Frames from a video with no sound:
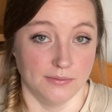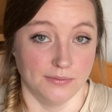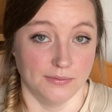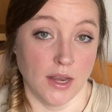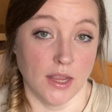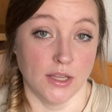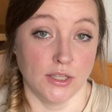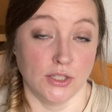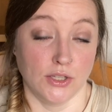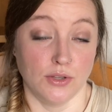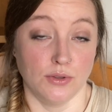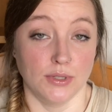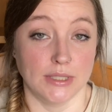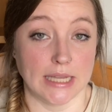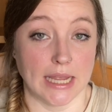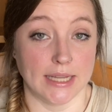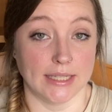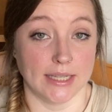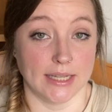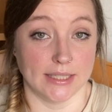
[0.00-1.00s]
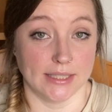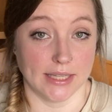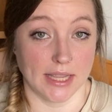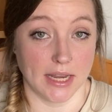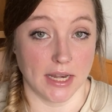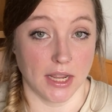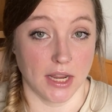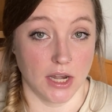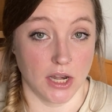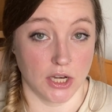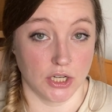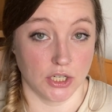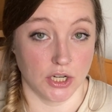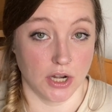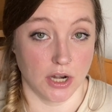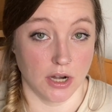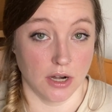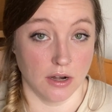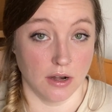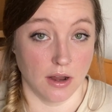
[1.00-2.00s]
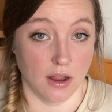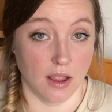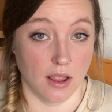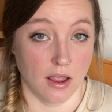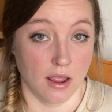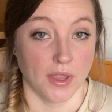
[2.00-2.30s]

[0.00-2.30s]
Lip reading: It is used as a skin conditioner.